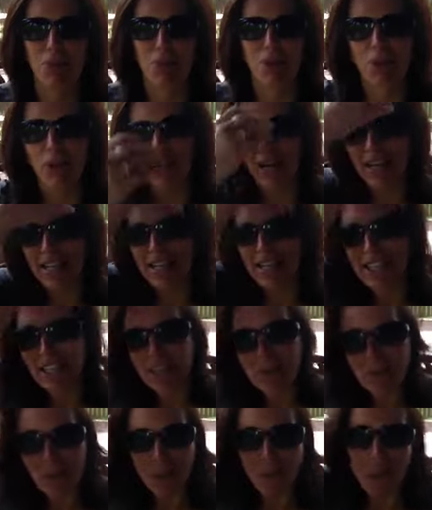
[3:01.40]
really great
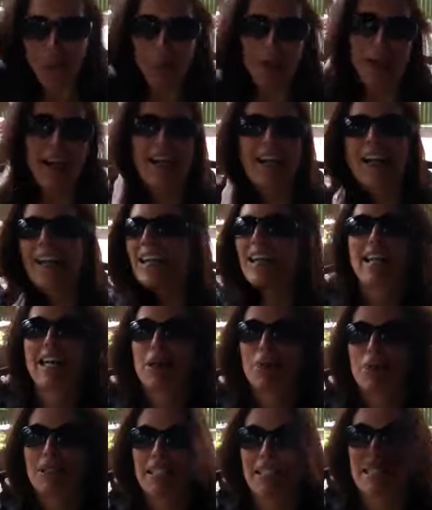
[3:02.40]
ideas from them, and, and I
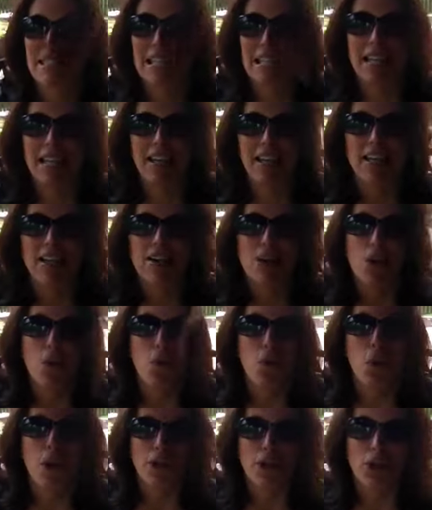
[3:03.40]
can't wait to see
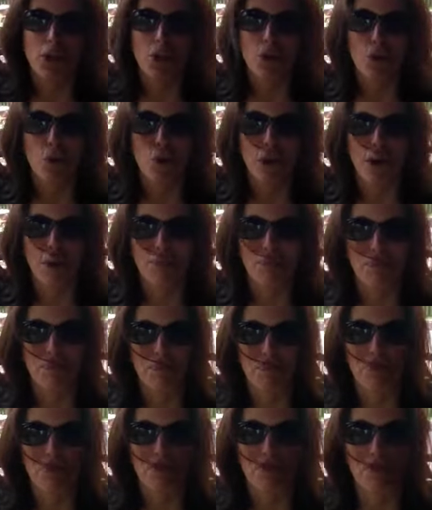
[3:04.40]
what you
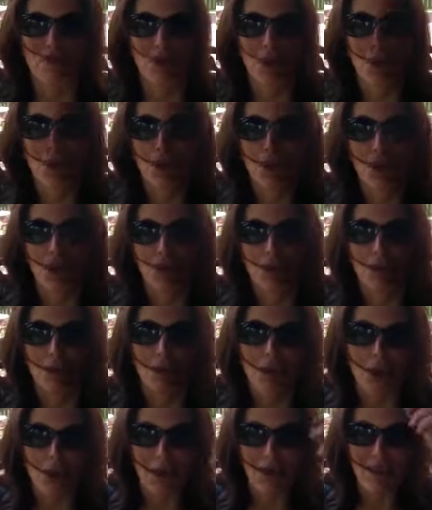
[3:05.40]
um,
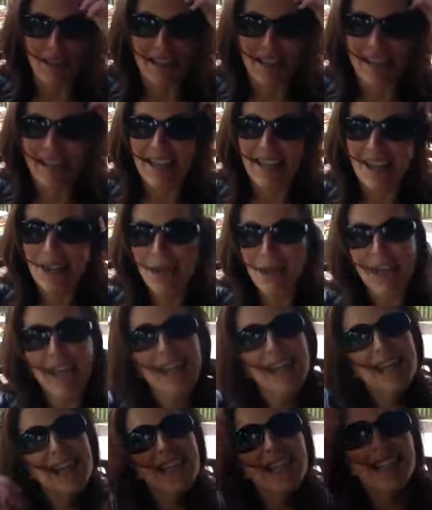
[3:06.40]
what you have to say this week.
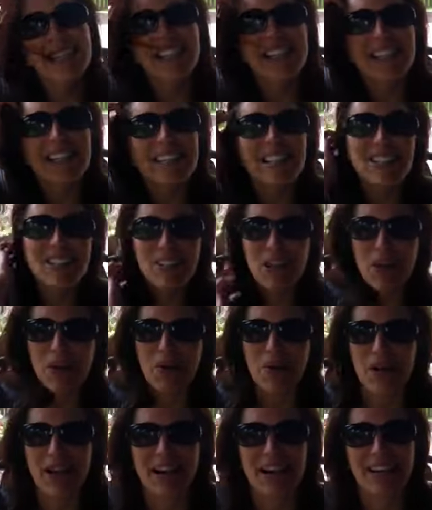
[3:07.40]

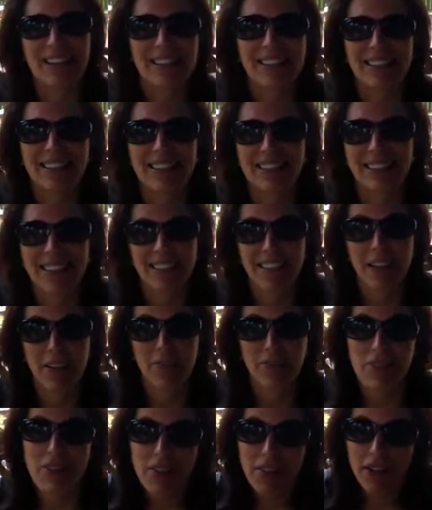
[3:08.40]
So, uh,
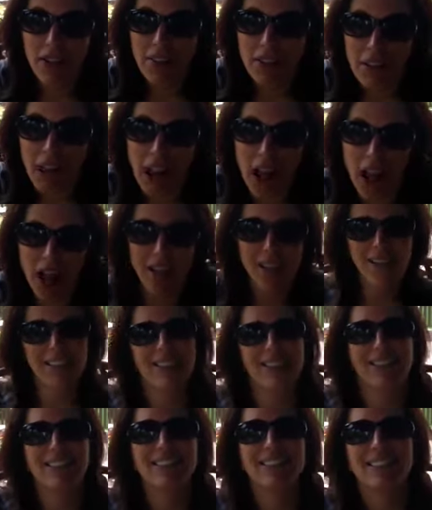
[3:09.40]
viva la vlog!
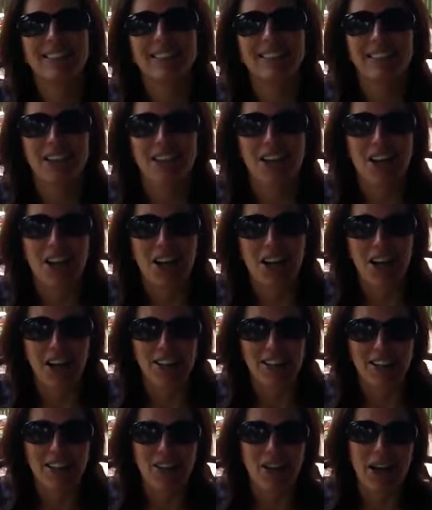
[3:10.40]
I'll
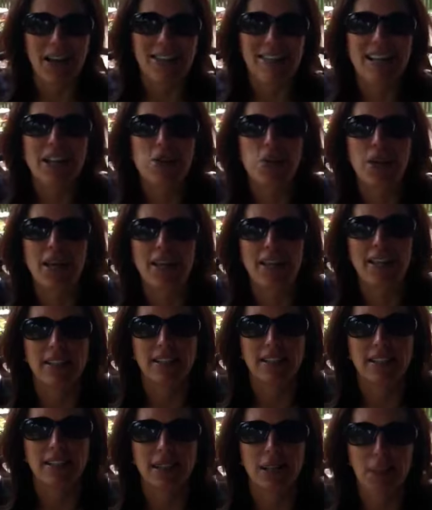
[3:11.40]
see you guys next week.
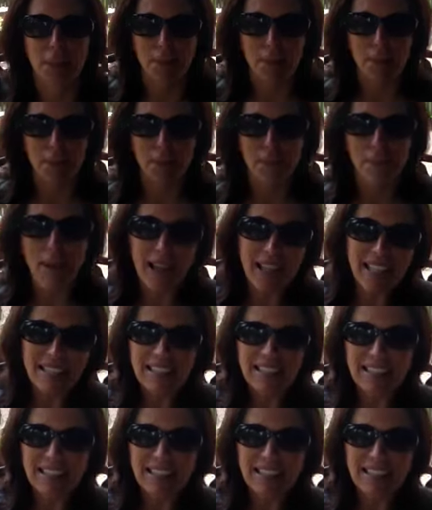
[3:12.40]
Bye.